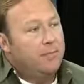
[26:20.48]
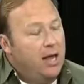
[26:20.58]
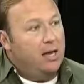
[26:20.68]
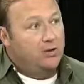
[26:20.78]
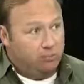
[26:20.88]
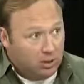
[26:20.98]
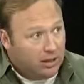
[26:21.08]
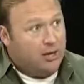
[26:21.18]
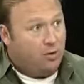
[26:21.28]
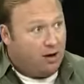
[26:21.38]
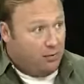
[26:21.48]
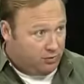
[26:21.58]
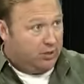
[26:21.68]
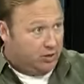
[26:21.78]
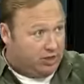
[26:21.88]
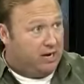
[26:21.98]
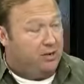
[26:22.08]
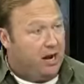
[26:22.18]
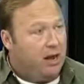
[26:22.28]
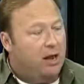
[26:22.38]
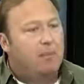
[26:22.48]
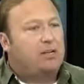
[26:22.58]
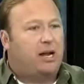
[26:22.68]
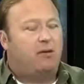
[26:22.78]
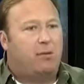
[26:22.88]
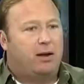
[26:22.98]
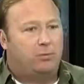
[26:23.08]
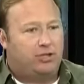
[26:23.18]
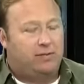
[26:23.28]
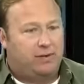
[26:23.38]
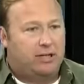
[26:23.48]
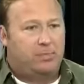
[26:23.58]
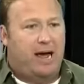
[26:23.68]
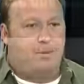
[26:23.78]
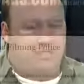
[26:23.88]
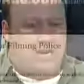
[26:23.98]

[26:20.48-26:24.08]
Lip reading: And it's really crazy. Have you seen the shaved head? And I'm not saying everybody with a shaved head's bad.